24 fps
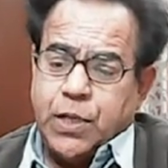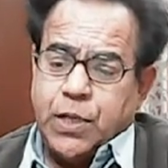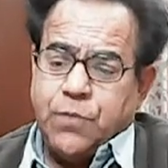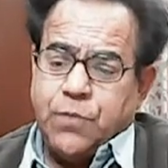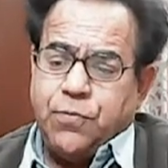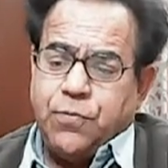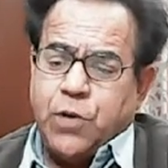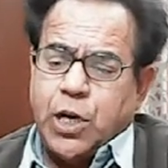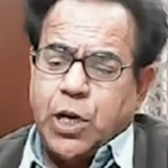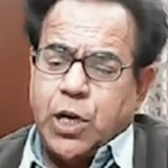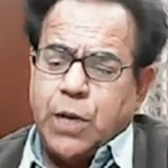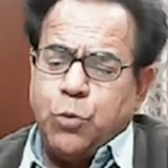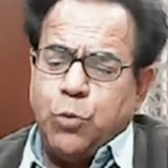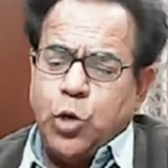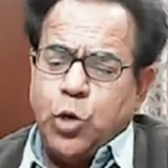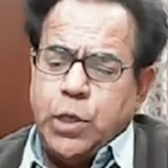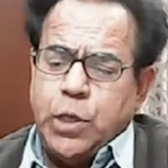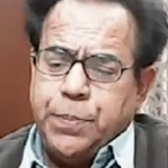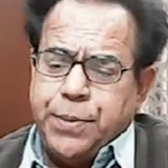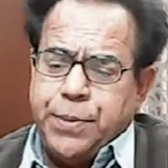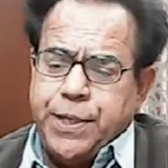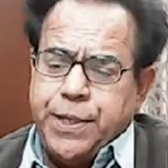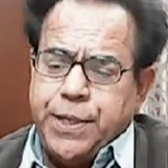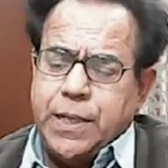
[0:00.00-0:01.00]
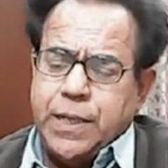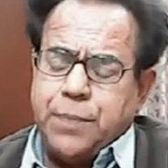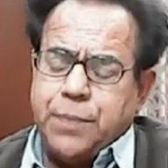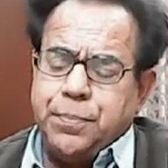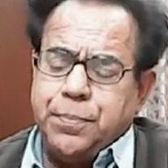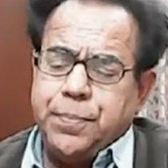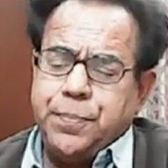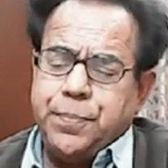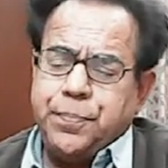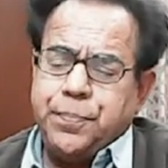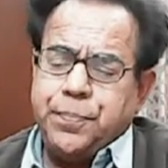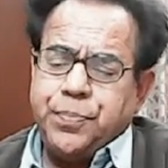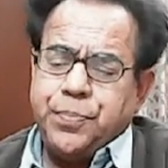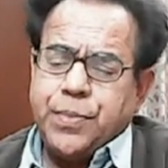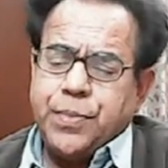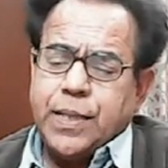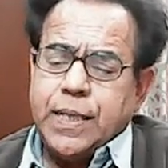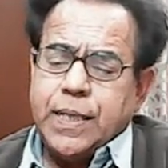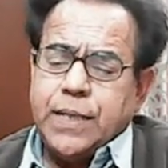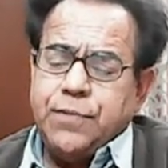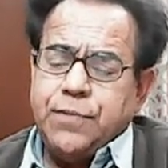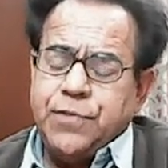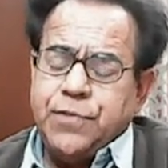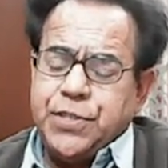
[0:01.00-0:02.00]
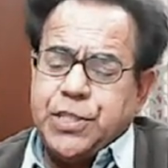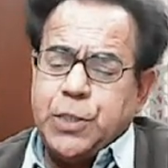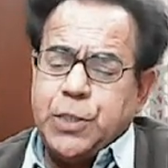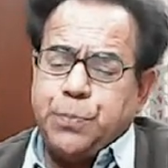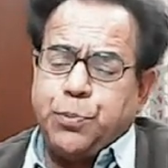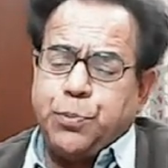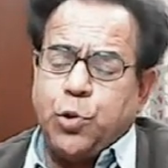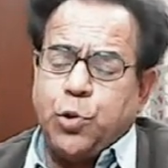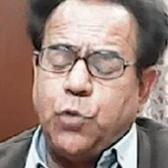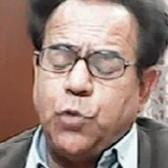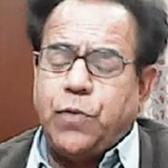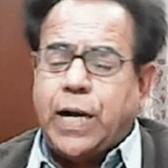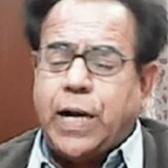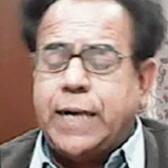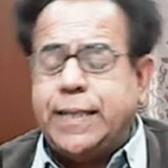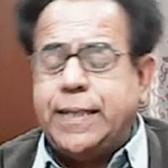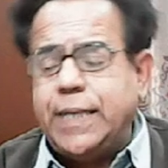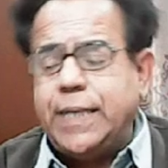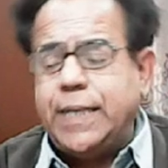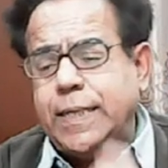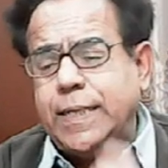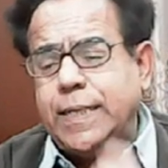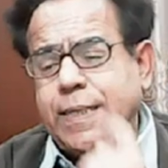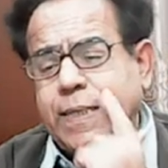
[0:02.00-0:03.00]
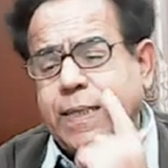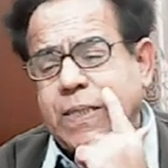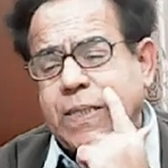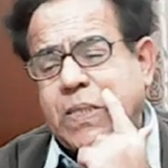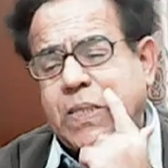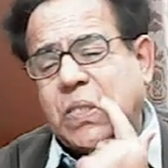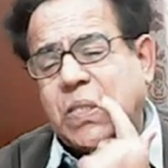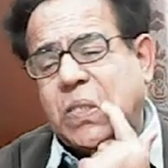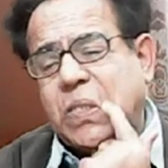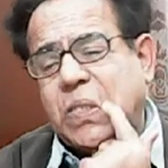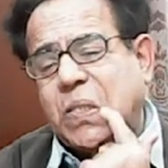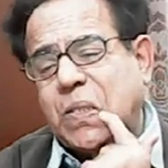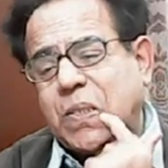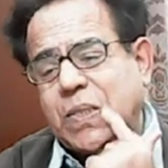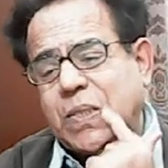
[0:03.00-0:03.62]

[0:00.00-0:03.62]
for molybdenum, which is provided in this